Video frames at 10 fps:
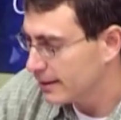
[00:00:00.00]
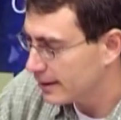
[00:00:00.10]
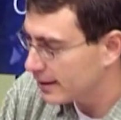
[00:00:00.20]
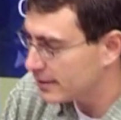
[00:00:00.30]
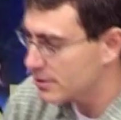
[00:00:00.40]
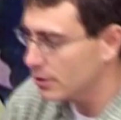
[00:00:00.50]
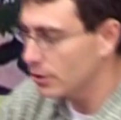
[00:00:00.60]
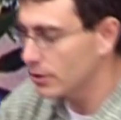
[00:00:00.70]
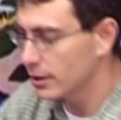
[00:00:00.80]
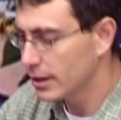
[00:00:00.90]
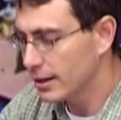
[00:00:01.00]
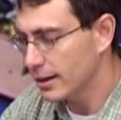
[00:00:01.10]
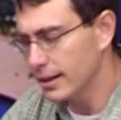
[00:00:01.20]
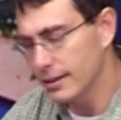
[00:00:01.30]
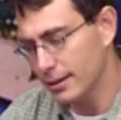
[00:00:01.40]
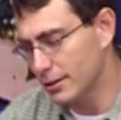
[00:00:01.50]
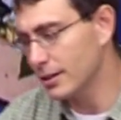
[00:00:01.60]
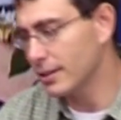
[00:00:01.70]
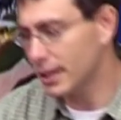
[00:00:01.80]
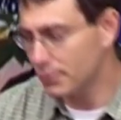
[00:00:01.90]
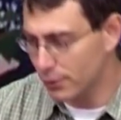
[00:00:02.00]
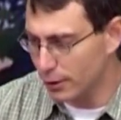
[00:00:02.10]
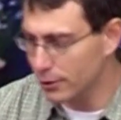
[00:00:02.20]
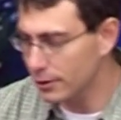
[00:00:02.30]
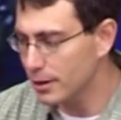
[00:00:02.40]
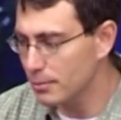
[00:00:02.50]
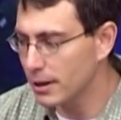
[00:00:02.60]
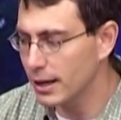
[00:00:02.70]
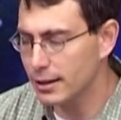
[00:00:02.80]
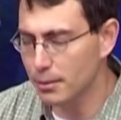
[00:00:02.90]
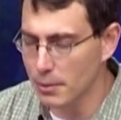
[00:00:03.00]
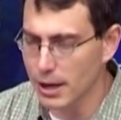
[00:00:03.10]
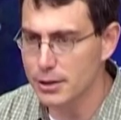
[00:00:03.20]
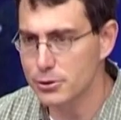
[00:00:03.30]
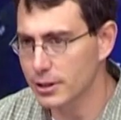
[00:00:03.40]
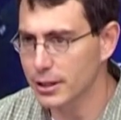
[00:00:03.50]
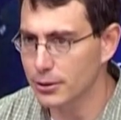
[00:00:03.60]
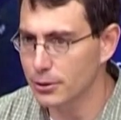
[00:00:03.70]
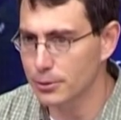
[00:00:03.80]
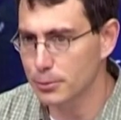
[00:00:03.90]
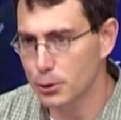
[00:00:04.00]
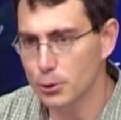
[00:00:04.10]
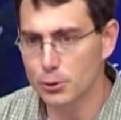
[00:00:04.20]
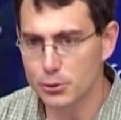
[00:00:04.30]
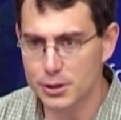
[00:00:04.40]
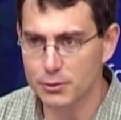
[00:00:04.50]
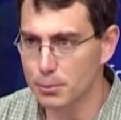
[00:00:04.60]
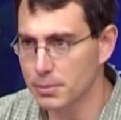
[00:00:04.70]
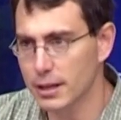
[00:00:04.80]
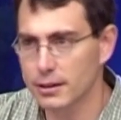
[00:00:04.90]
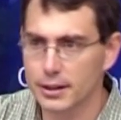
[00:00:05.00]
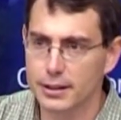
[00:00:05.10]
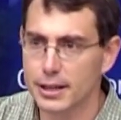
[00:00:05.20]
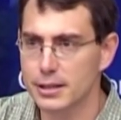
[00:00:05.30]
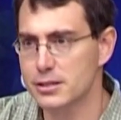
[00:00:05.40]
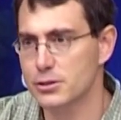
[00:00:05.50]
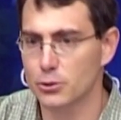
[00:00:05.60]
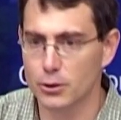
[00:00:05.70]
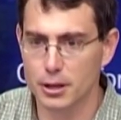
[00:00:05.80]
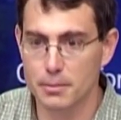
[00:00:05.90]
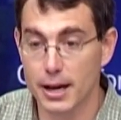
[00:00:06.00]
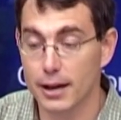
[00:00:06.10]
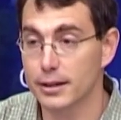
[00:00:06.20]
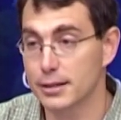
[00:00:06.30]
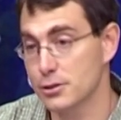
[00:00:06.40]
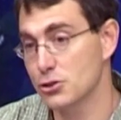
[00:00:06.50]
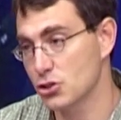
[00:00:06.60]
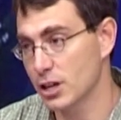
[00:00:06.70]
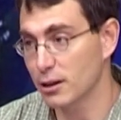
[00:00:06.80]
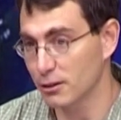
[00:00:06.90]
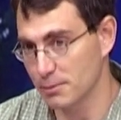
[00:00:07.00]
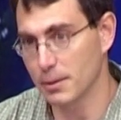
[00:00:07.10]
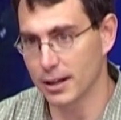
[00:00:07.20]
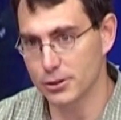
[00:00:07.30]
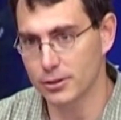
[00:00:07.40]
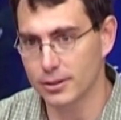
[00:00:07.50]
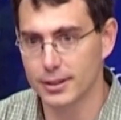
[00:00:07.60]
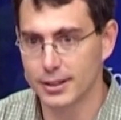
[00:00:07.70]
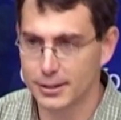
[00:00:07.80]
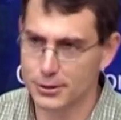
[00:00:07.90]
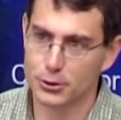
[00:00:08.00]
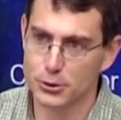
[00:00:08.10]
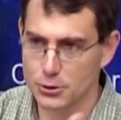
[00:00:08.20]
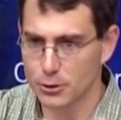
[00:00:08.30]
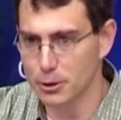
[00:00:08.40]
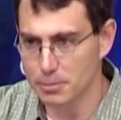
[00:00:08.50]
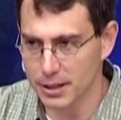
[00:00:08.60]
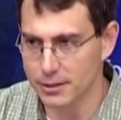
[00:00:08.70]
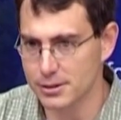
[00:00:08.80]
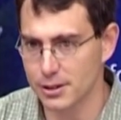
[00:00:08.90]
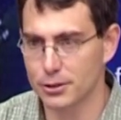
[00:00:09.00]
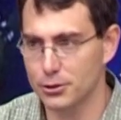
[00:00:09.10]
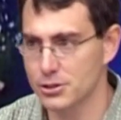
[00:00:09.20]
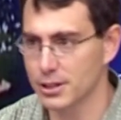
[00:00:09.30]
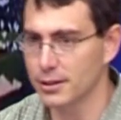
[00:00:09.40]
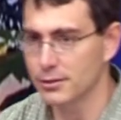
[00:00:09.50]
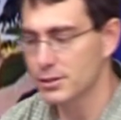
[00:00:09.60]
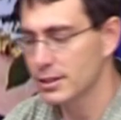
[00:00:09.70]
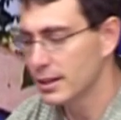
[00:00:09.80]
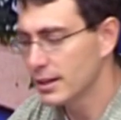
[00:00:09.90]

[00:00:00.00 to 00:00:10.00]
And so, and it, to, they further it by the module that you use if you're pickling things and storing them out is the shelve module. So you store your pickles on your shelves.